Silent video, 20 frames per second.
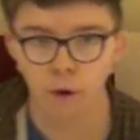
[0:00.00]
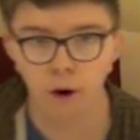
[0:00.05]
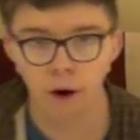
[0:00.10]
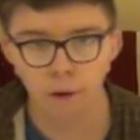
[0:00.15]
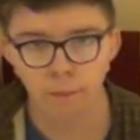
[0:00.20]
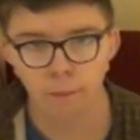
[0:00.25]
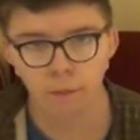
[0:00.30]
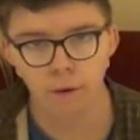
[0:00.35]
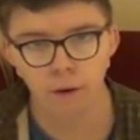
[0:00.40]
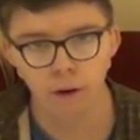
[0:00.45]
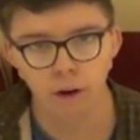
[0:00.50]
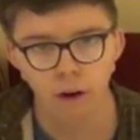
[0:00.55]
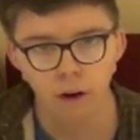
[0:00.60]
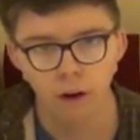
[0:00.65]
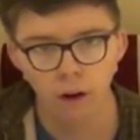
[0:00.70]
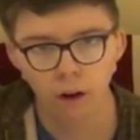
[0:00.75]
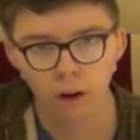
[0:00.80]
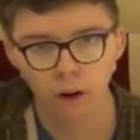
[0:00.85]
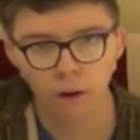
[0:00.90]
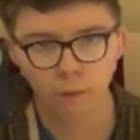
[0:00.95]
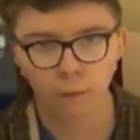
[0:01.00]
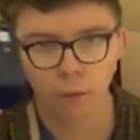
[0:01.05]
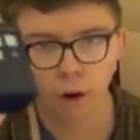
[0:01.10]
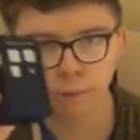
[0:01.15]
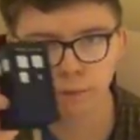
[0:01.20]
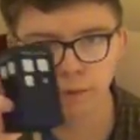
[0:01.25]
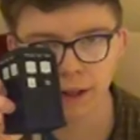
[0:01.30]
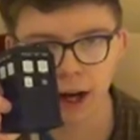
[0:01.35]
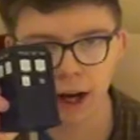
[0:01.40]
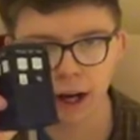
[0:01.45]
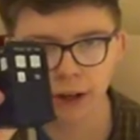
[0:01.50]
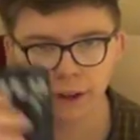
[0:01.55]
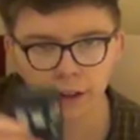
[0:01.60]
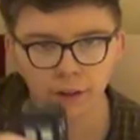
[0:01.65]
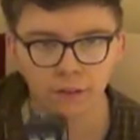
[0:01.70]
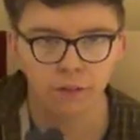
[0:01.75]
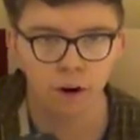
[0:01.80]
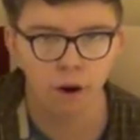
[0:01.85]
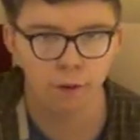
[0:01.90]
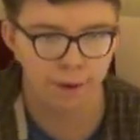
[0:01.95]
prop
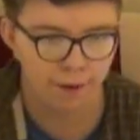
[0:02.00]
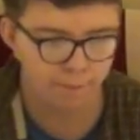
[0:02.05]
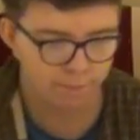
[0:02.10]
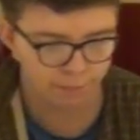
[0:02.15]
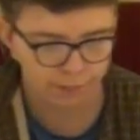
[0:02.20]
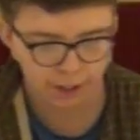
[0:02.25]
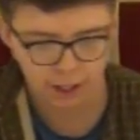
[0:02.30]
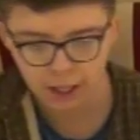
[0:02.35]
TARDIS for me.